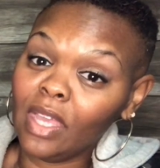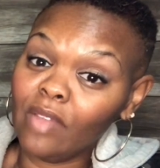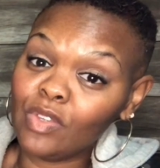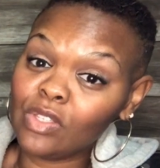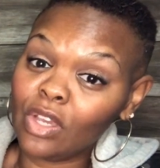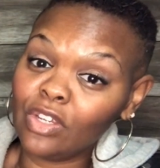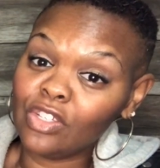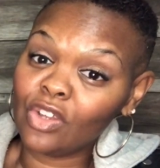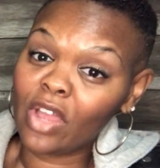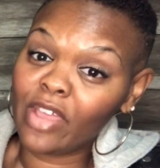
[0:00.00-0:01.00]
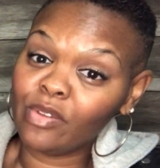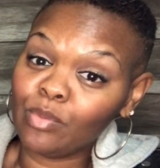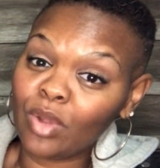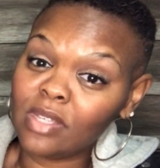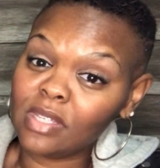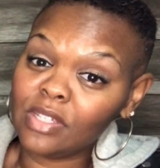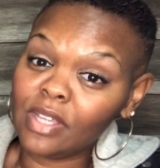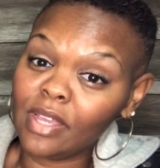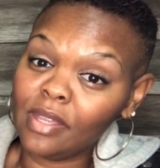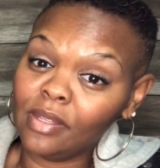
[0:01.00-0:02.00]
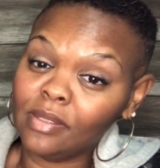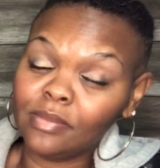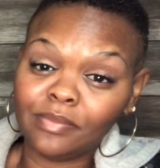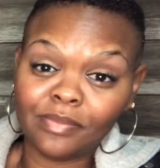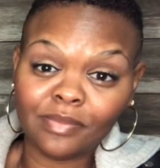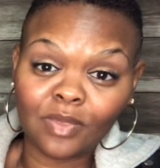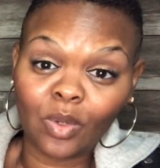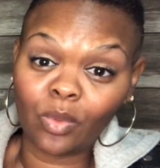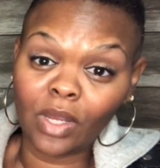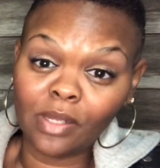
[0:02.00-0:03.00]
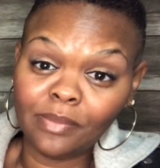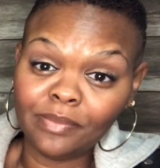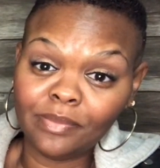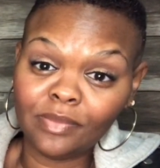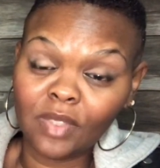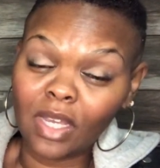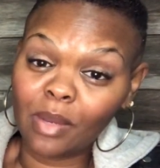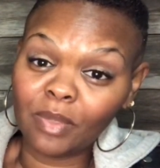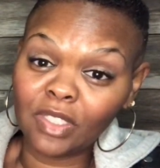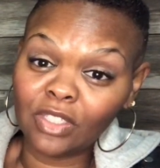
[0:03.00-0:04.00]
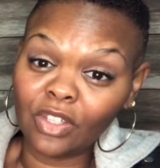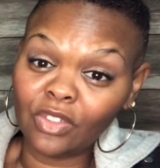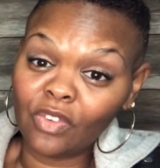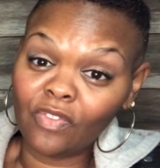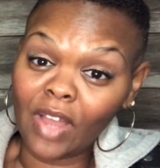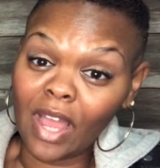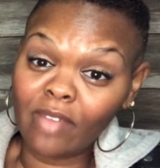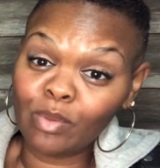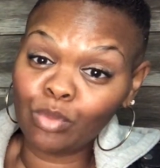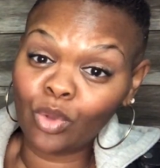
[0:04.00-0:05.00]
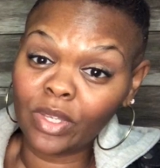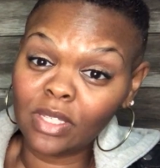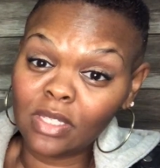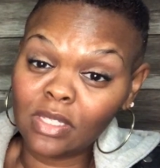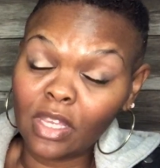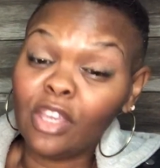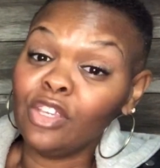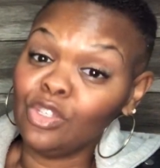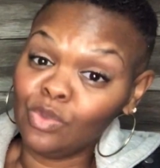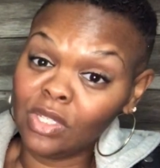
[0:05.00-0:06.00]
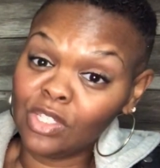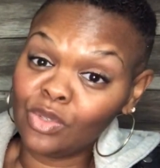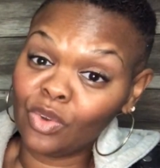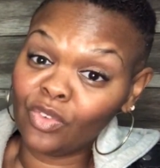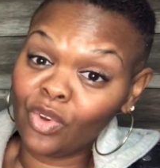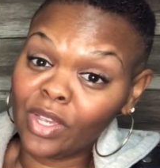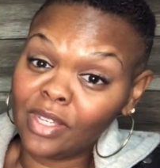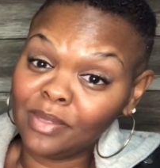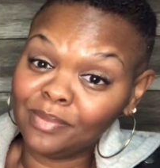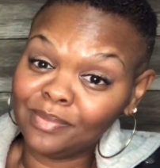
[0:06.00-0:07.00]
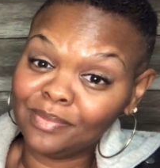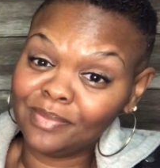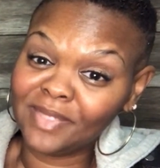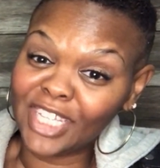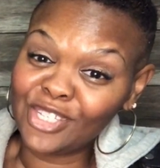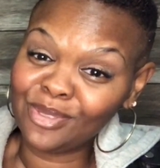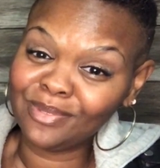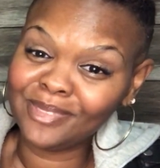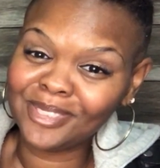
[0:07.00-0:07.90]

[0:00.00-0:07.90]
Have you started your hiring process yet? Well, I'm going to tell you 5 employees you need to avoid. Stay tuned.